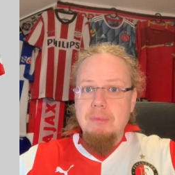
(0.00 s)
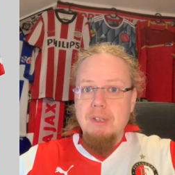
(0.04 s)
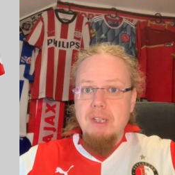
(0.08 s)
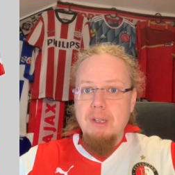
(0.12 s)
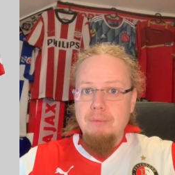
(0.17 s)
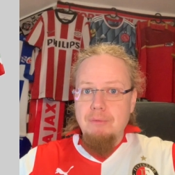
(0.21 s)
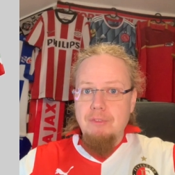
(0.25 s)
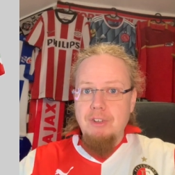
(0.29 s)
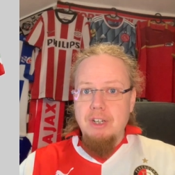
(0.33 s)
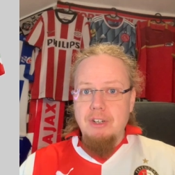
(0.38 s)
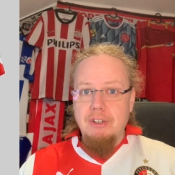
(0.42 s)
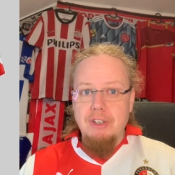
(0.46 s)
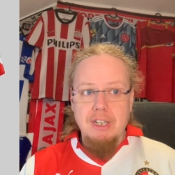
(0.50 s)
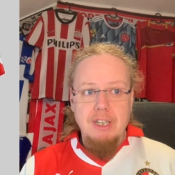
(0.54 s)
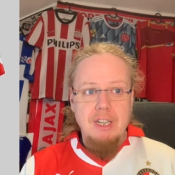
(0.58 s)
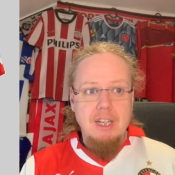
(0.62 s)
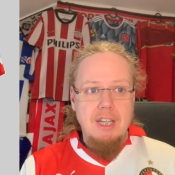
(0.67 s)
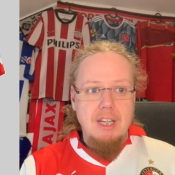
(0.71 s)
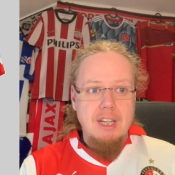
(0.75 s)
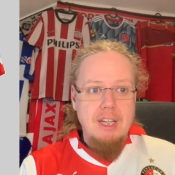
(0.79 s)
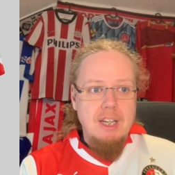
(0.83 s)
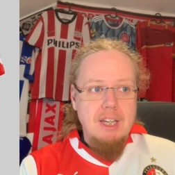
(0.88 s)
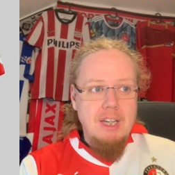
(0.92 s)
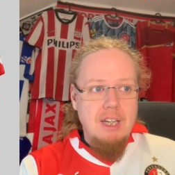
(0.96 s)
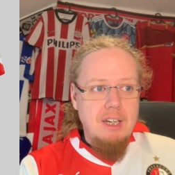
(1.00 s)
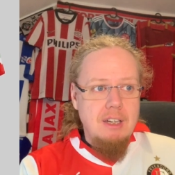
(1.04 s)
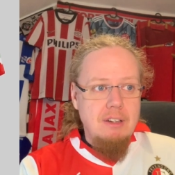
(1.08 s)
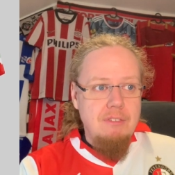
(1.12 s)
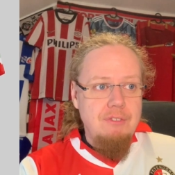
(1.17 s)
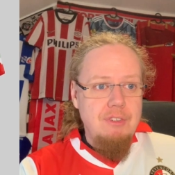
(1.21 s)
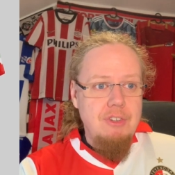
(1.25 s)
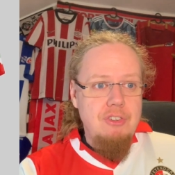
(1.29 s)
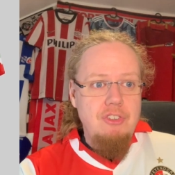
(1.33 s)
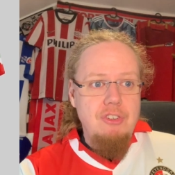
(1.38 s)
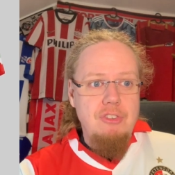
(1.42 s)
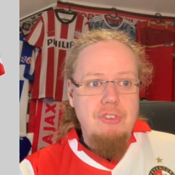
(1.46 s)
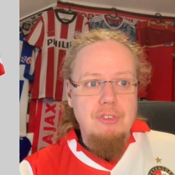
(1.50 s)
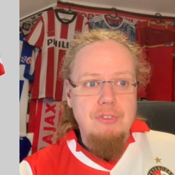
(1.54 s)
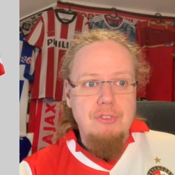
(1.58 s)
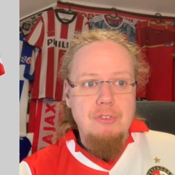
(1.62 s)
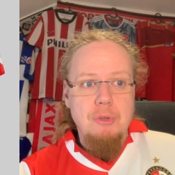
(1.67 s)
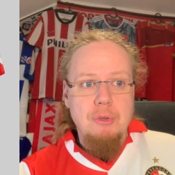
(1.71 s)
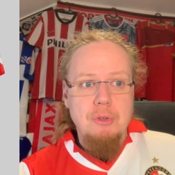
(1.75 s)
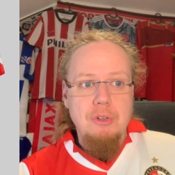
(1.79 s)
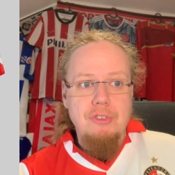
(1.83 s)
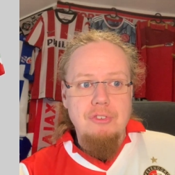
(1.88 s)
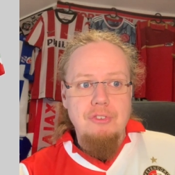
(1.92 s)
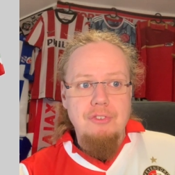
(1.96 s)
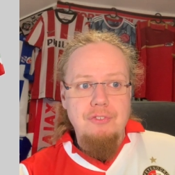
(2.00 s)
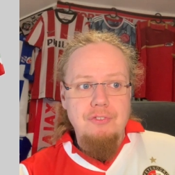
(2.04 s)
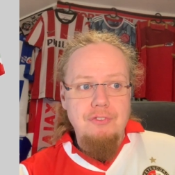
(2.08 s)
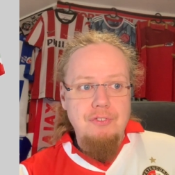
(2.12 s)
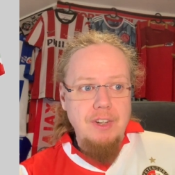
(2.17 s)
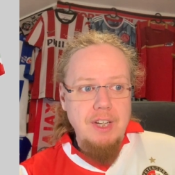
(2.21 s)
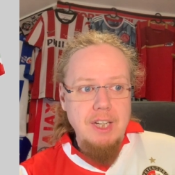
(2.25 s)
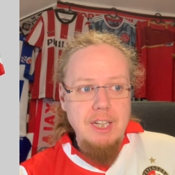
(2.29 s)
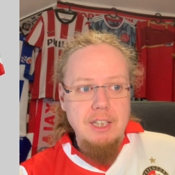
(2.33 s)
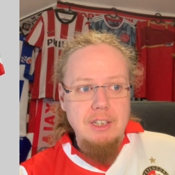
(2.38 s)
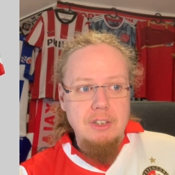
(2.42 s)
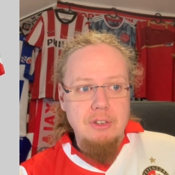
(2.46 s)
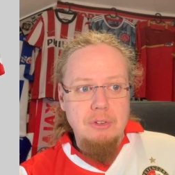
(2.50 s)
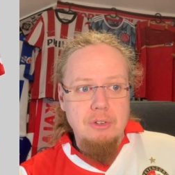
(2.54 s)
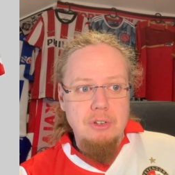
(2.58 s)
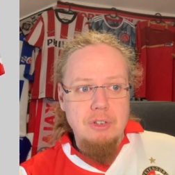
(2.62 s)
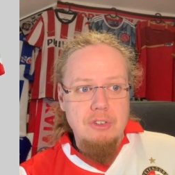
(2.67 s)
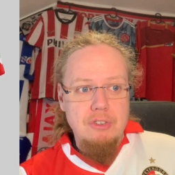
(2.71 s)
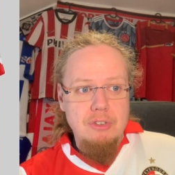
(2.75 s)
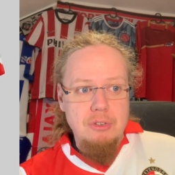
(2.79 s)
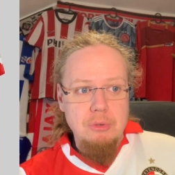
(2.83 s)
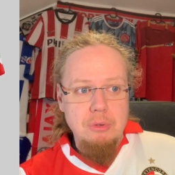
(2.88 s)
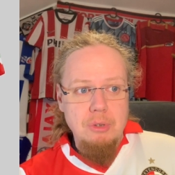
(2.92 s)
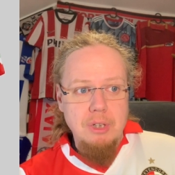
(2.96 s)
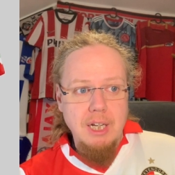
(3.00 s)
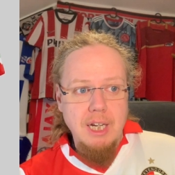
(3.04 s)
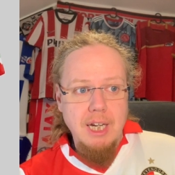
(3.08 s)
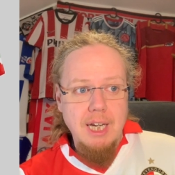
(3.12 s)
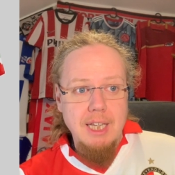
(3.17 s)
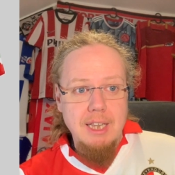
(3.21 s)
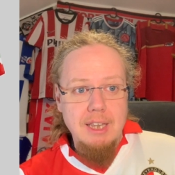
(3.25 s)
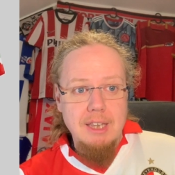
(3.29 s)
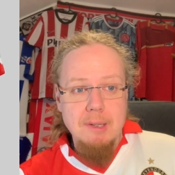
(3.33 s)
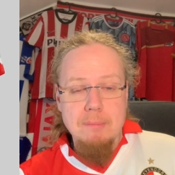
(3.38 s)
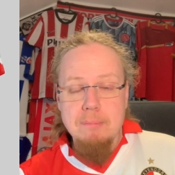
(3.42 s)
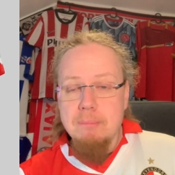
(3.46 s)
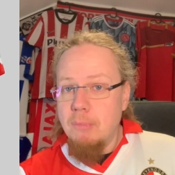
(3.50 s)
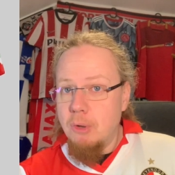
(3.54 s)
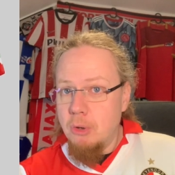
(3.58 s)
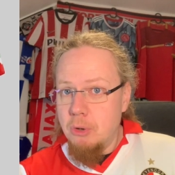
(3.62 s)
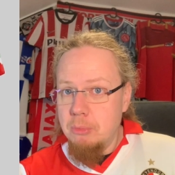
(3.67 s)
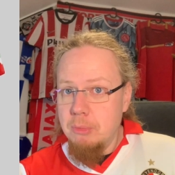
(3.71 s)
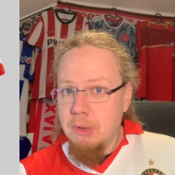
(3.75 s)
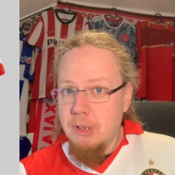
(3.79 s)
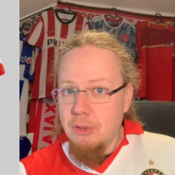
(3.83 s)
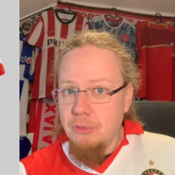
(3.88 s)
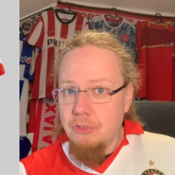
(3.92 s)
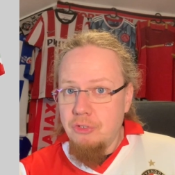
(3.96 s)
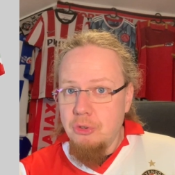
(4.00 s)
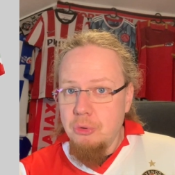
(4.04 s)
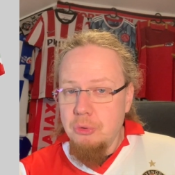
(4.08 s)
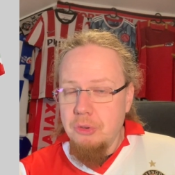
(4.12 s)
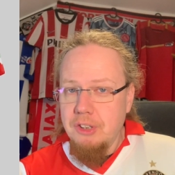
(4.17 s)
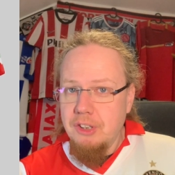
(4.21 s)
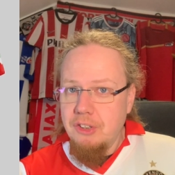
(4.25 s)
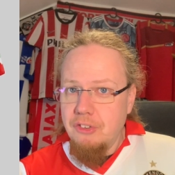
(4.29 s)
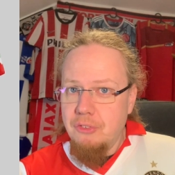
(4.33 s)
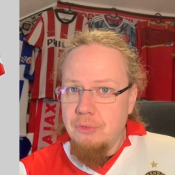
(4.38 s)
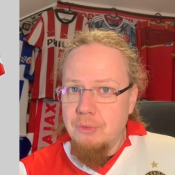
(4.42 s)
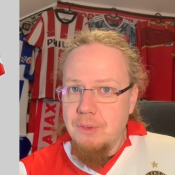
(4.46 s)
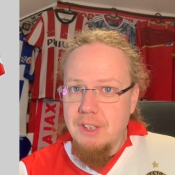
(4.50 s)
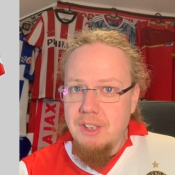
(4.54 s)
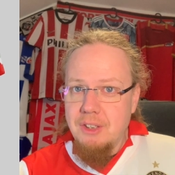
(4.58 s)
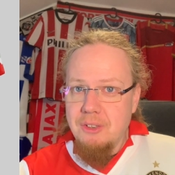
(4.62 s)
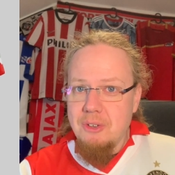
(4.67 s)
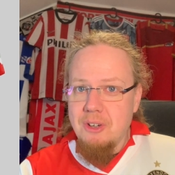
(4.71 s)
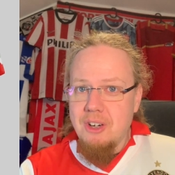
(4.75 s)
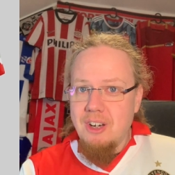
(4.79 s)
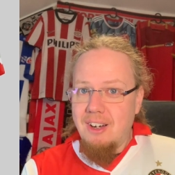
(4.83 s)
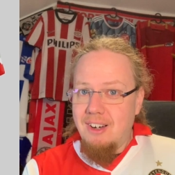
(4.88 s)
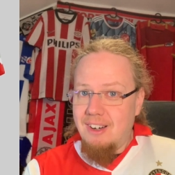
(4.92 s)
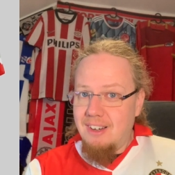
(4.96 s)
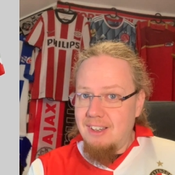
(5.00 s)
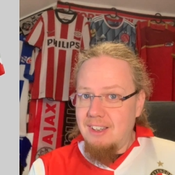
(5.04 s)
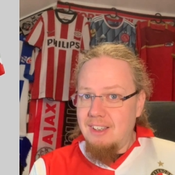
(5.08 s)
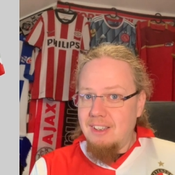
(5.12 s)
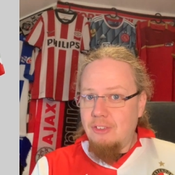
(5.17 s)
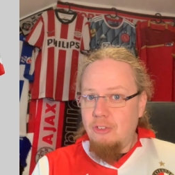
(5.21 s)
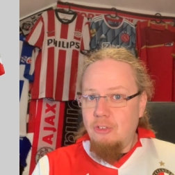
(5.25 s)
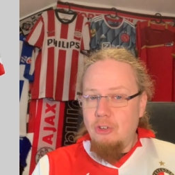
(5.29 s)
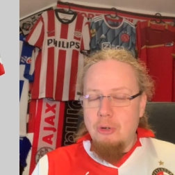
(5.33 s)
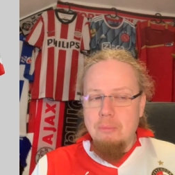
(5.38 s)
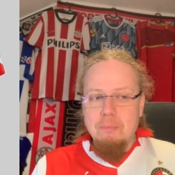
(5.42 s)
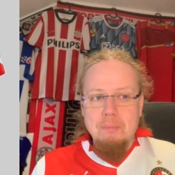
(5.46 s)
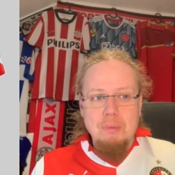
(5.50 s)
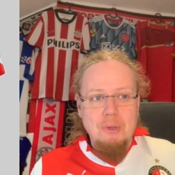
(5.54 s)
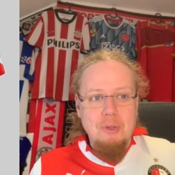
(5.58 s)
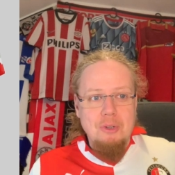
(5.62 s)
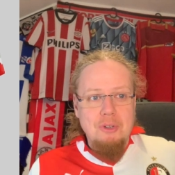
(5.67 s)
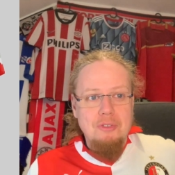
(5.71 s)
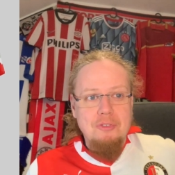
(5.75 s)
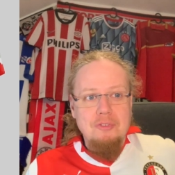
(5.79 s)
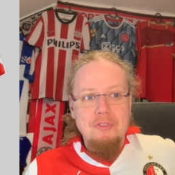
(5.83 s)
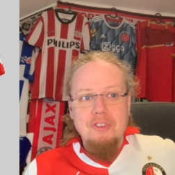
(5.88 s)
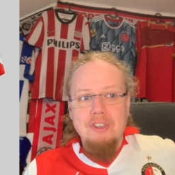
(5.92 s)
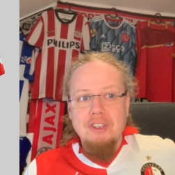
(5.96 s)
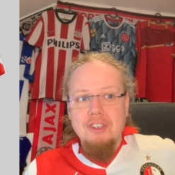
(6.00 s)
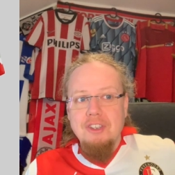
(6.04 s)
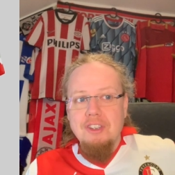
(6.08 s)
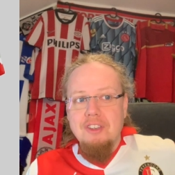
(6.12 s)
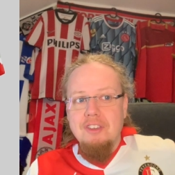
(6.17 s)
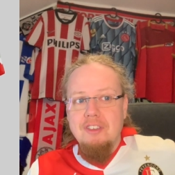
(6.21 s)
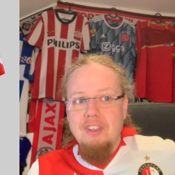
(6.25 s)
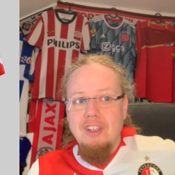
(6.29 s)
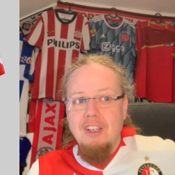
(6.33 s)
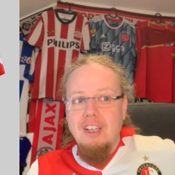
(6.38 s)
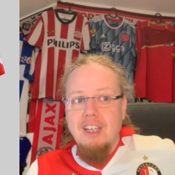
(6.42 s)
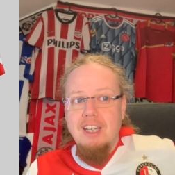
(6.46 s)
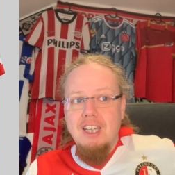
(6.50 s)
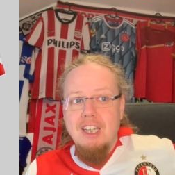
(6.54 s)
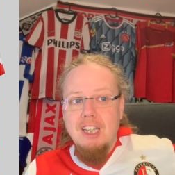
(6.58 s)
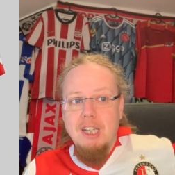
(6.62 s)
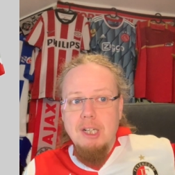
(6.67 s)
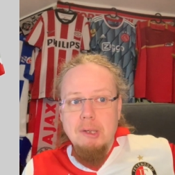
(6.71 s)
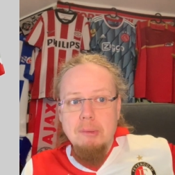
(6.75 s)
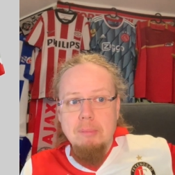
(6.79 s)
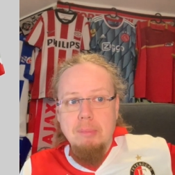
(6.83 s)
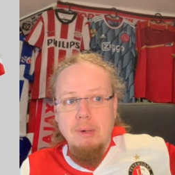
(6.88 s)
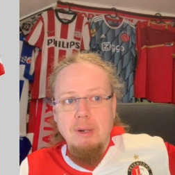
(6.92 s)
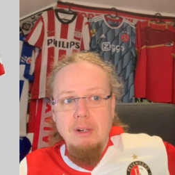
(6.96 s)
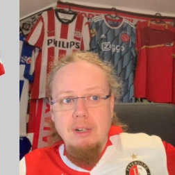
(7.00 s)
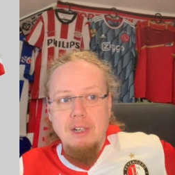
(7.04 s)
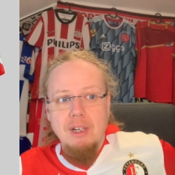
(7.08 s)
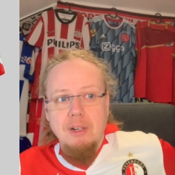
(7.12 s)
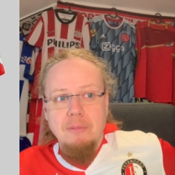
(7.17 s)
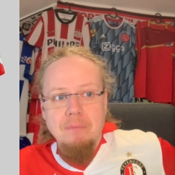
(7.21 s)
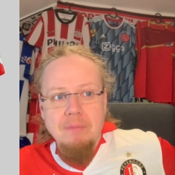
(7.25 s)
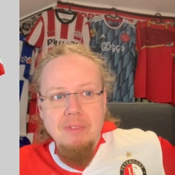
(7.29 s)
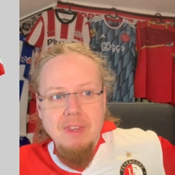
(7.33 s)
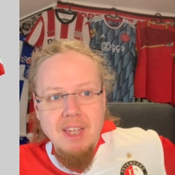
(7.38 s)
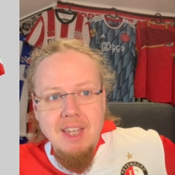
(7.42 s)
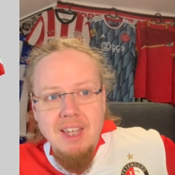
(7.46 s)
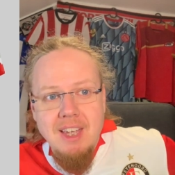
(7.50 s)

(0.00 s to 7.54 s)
that I'm wearing, which is, of course, Feyenoord, who at the moment of shooting this video are top of the table.